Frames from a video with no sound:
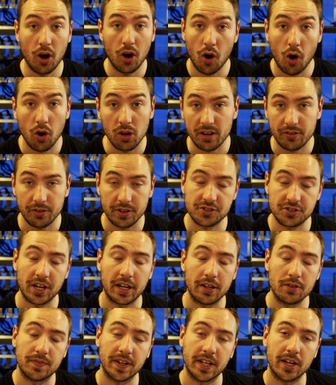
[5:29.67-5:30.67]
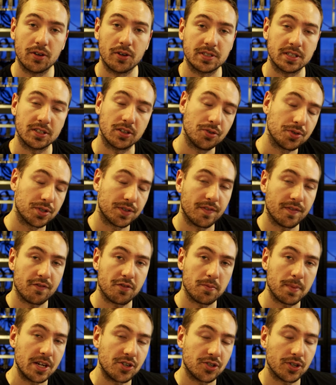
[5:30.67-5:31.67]
All our other channel videos, there's loads of
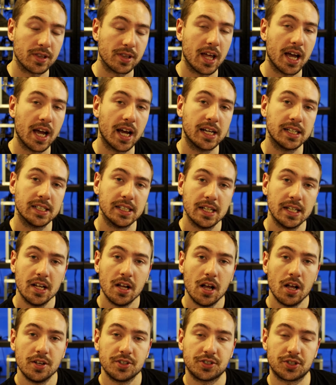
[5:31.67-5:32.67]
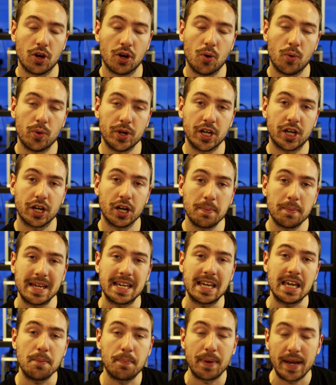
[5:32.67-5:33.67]
information there. So you're going to be
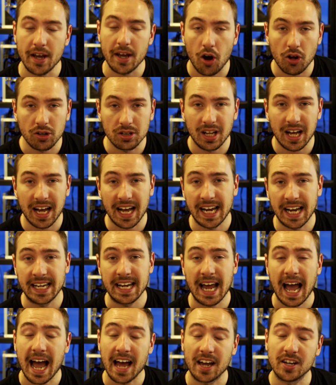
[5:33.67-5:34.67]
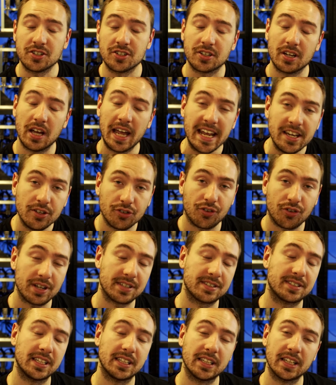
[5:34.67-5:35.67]
keeping it online, and
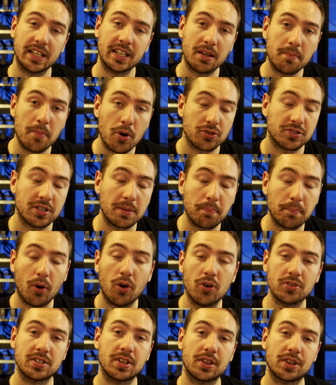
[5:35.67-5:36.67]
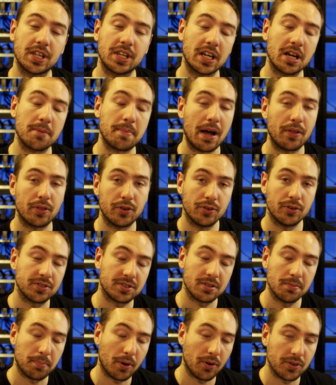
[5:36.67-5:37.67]
interestingly, the most important thing about the nuts
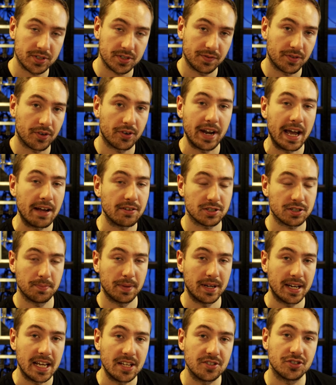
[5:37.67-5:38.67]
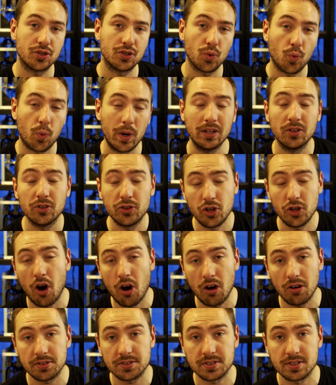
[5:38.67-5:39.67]
and bolts of their announcement is you will
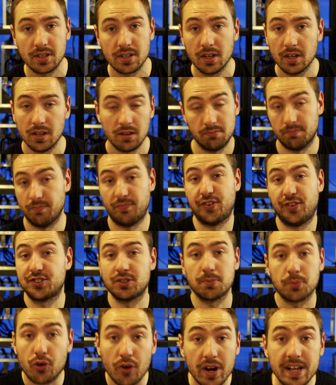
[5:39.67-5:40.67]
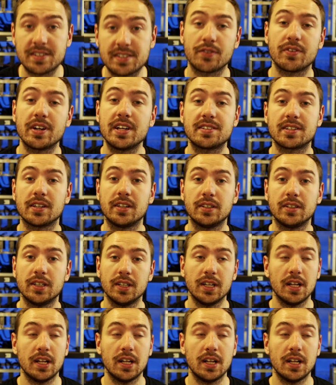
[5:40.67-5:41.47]
not, for some crazy reason,